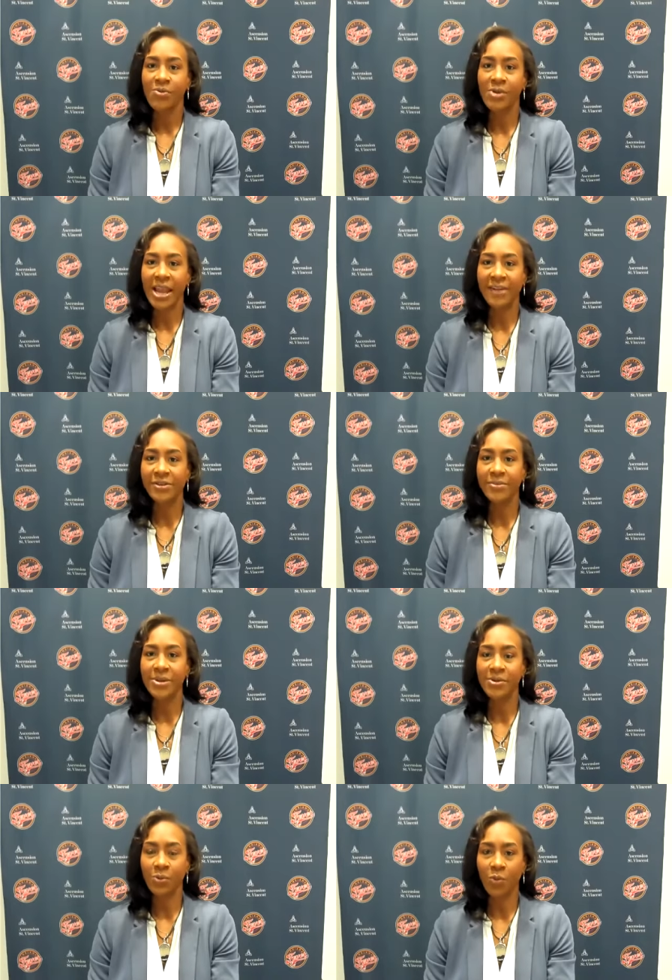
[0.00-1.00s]
We have to
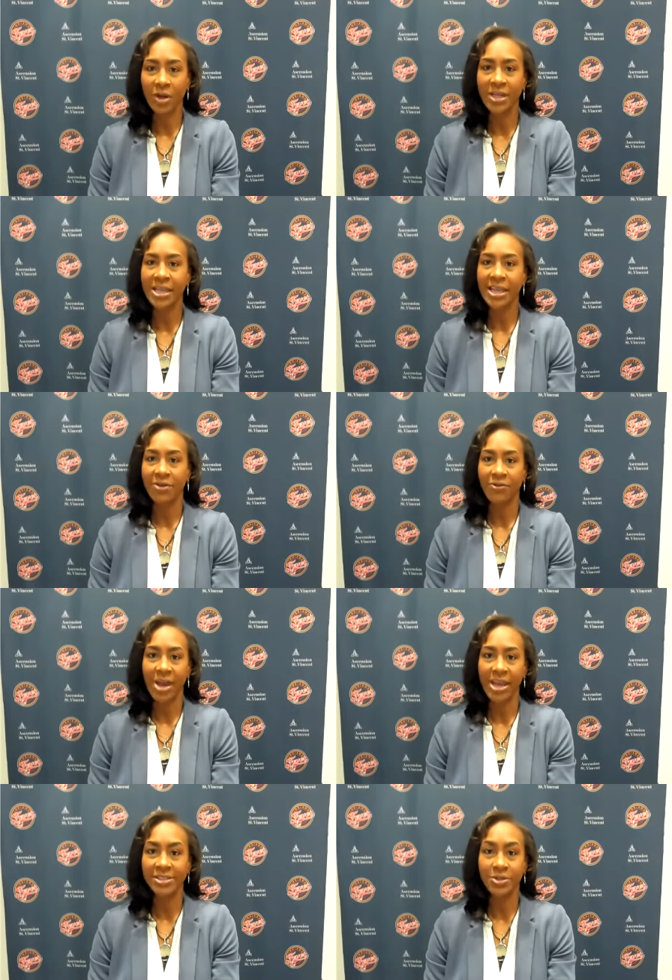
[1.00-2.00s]
be willing and
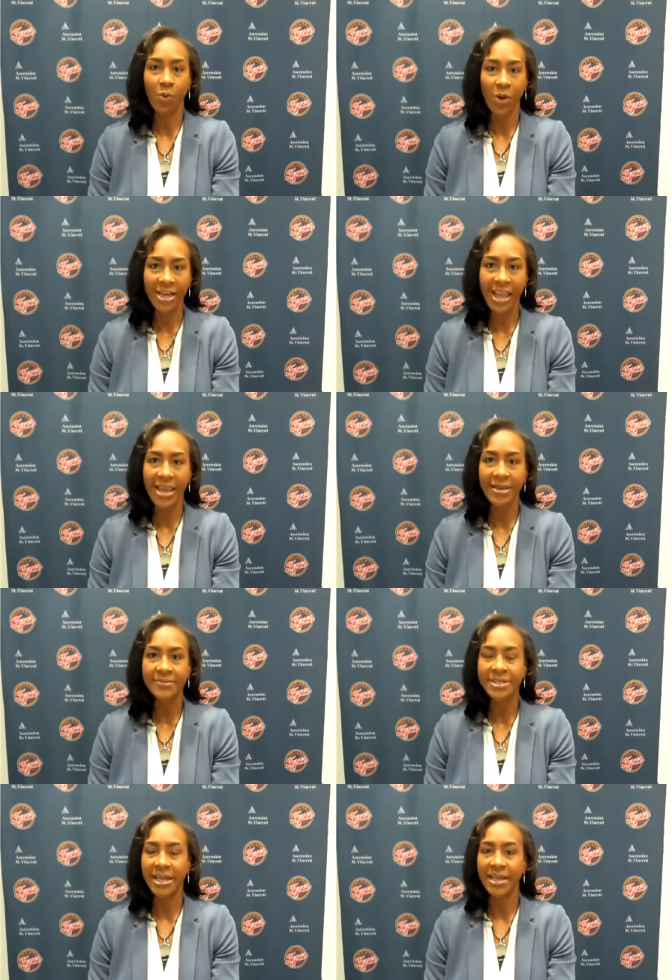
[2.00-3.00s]
ready to win
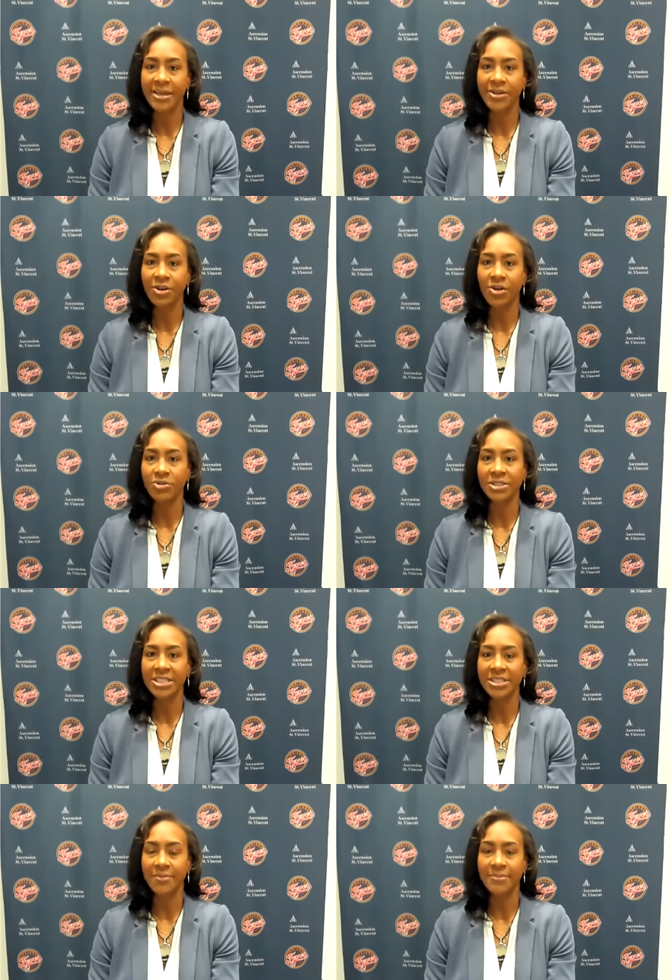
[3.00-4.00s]
games. And, you know, you
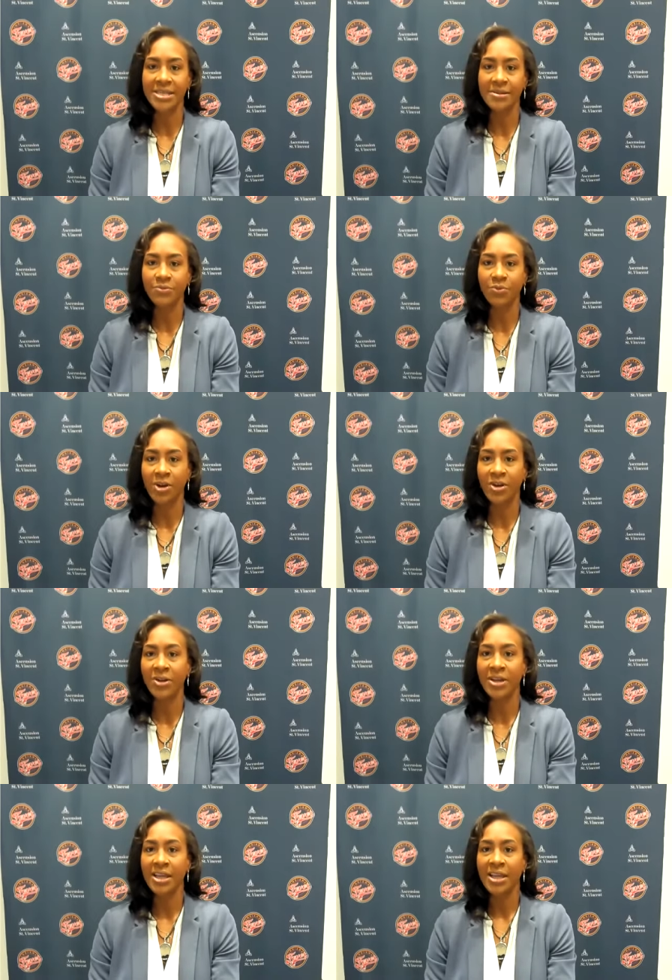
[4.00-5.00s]
see some teams
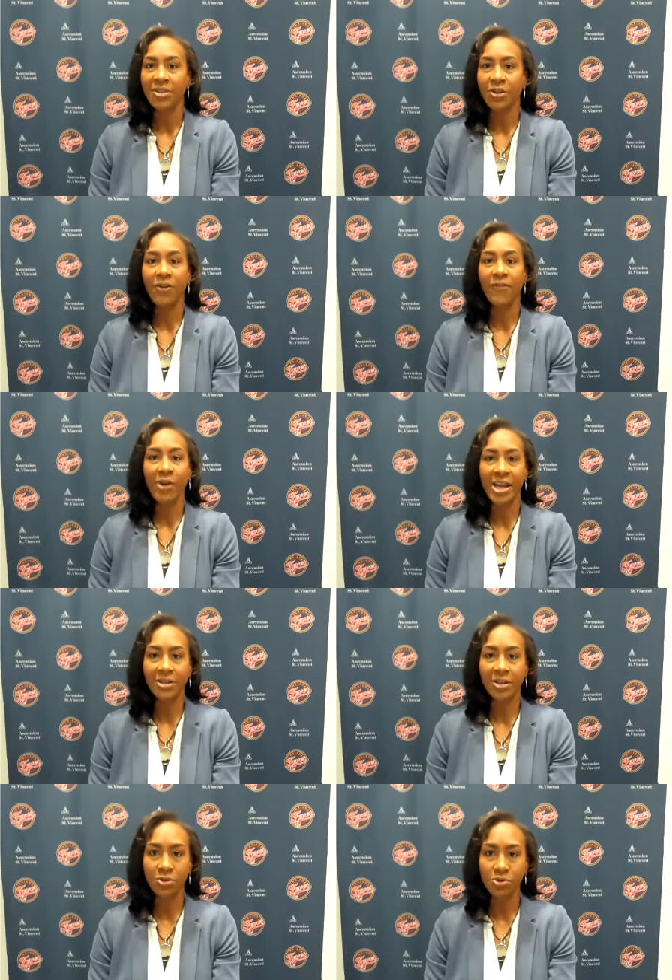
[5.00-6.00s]
where they're afraid
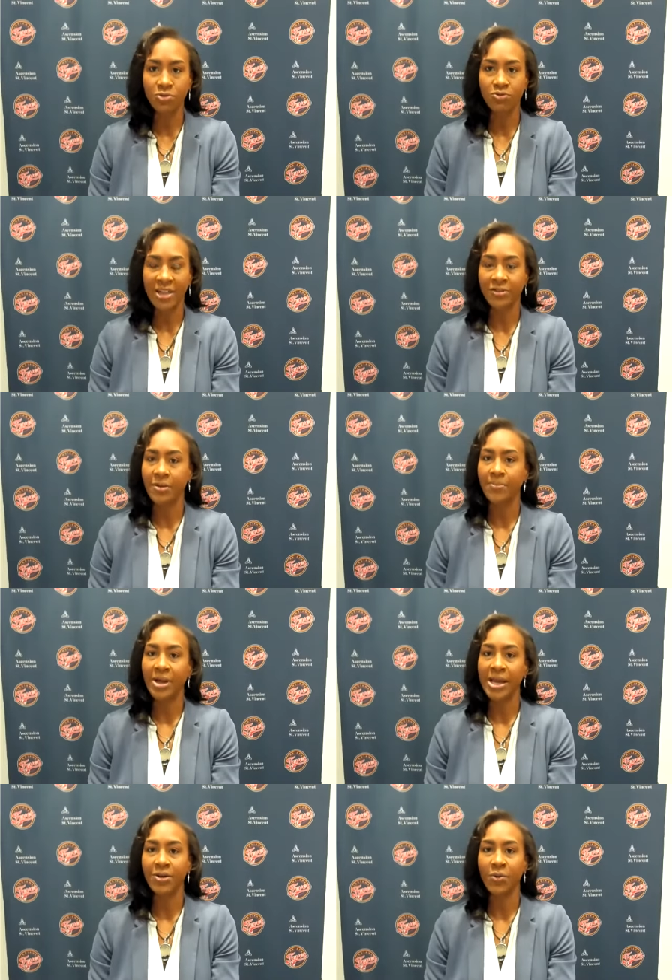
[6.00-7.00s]
to lose rather than
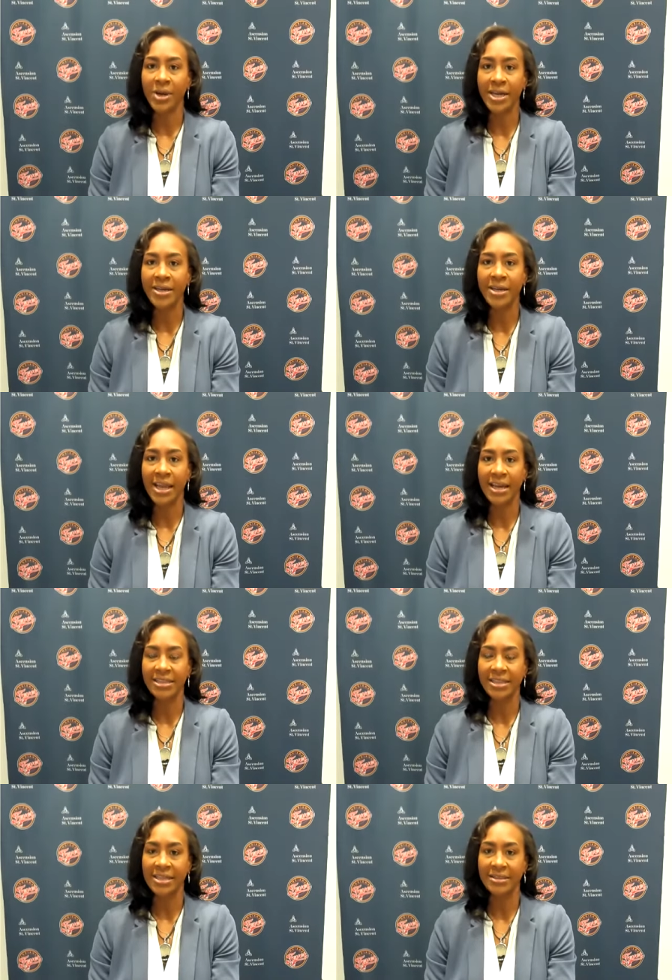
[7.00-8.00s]
playing to win. And I
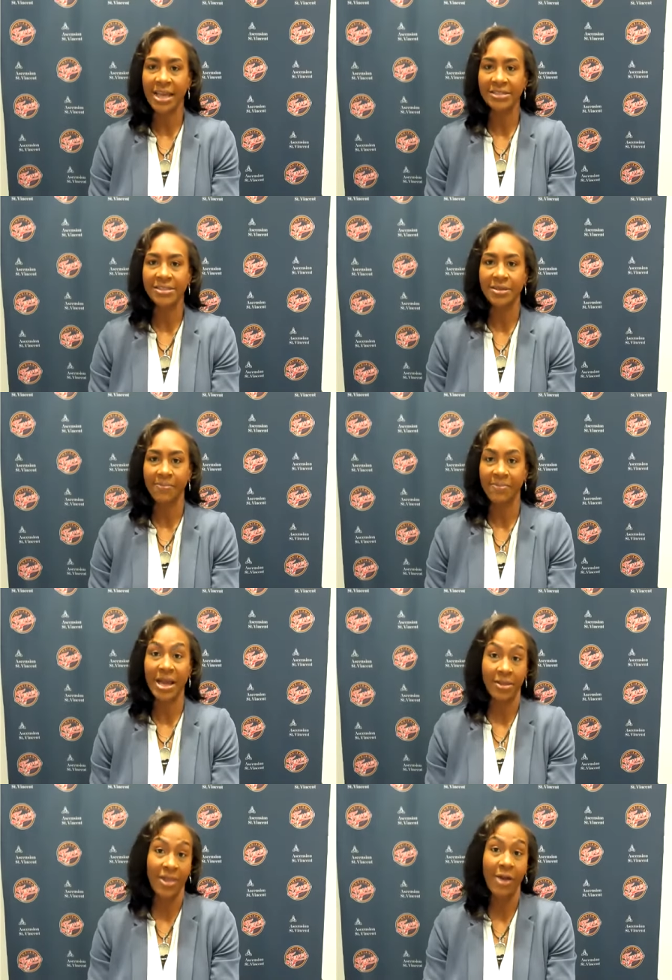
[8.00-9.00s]
think that
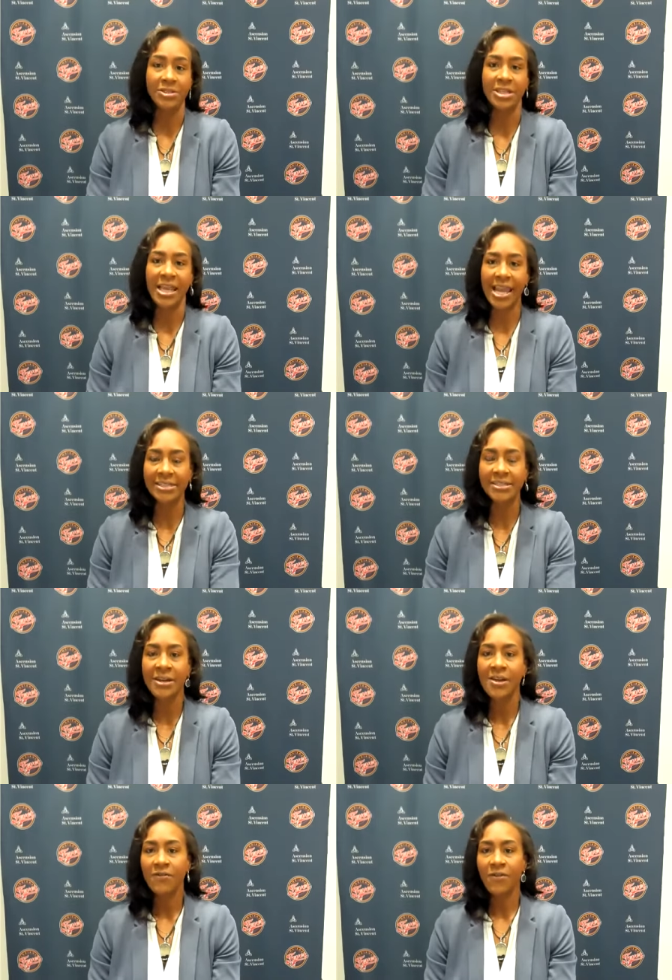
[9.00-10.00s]
was the case
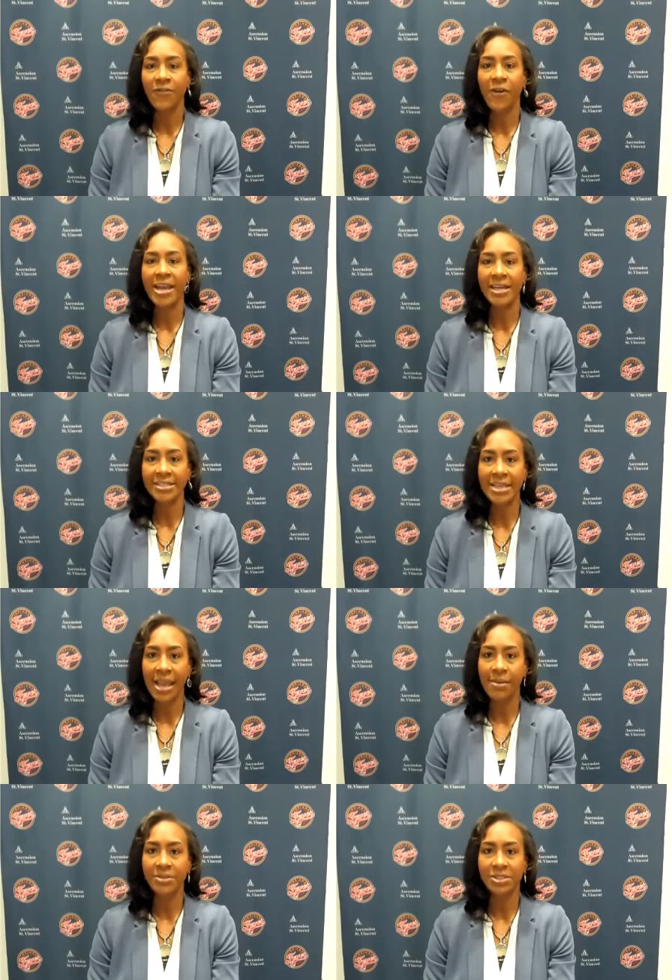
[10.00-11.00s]
for Friday's
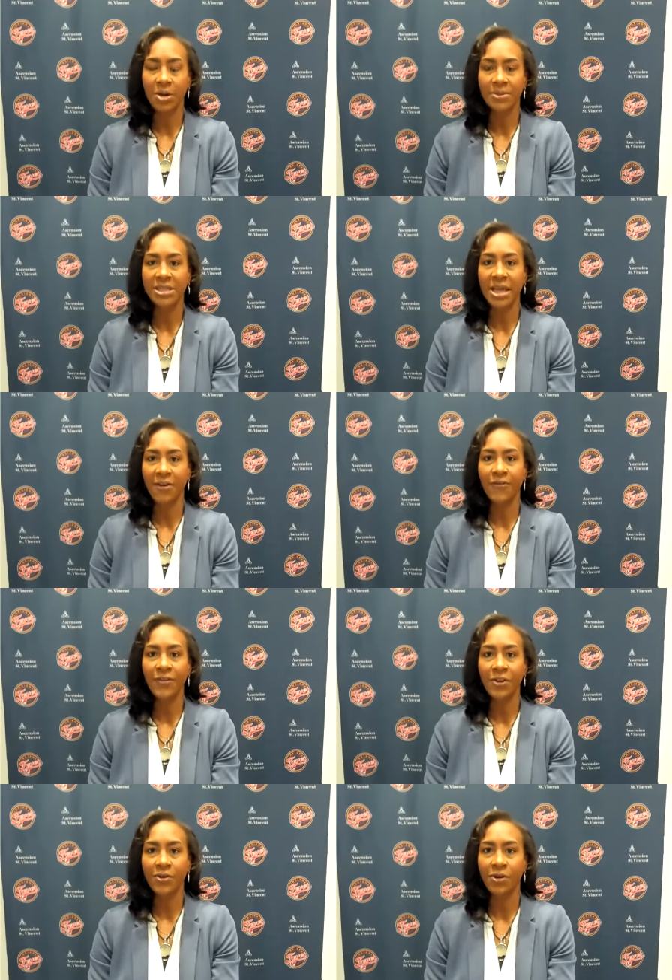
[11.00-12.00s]
game. It's almost like a
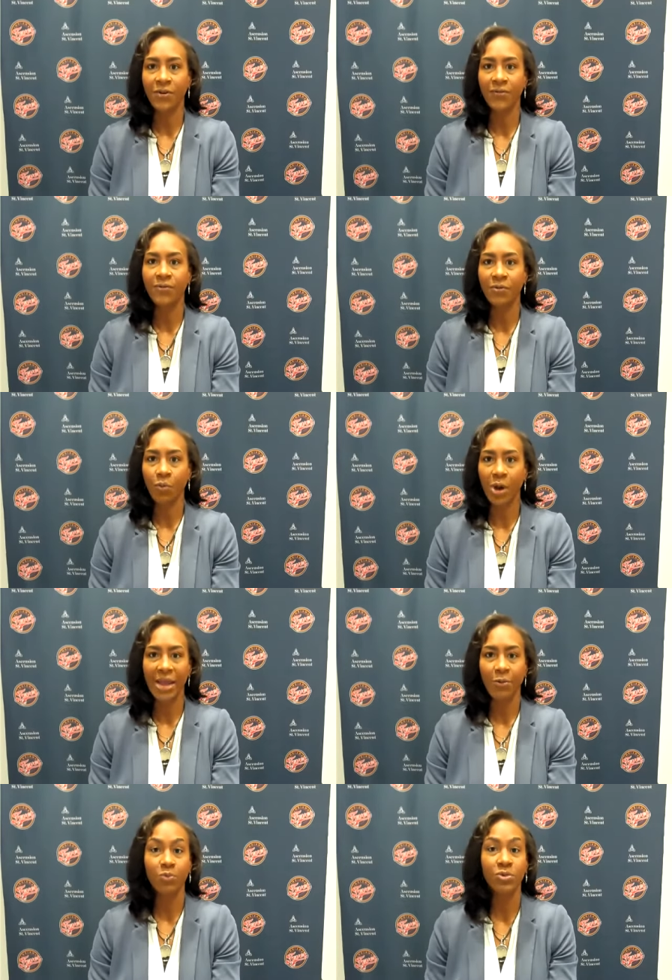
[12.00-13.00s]
fear of
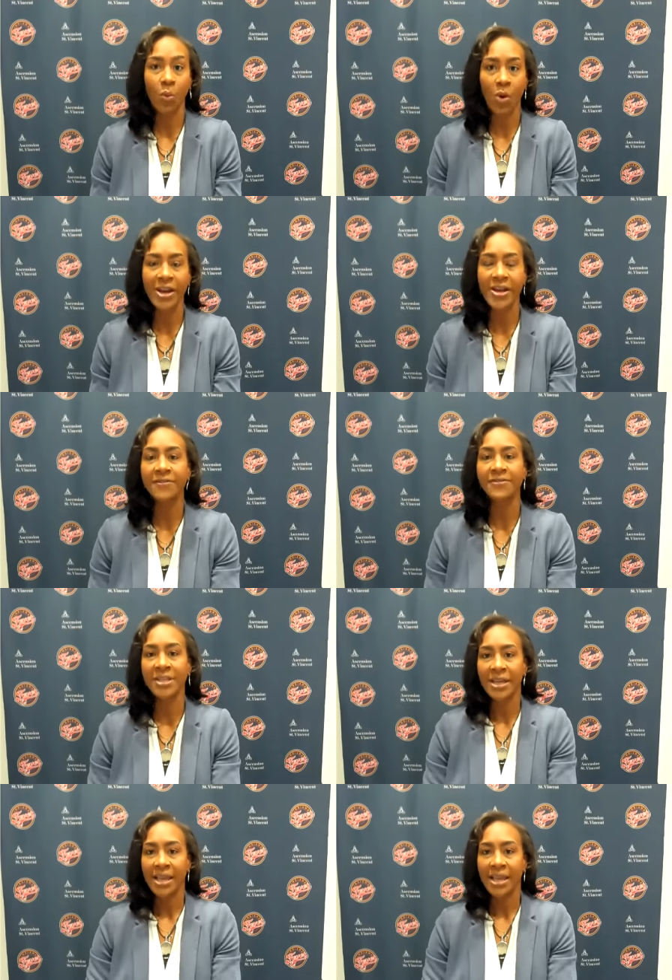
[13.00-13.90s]
what if.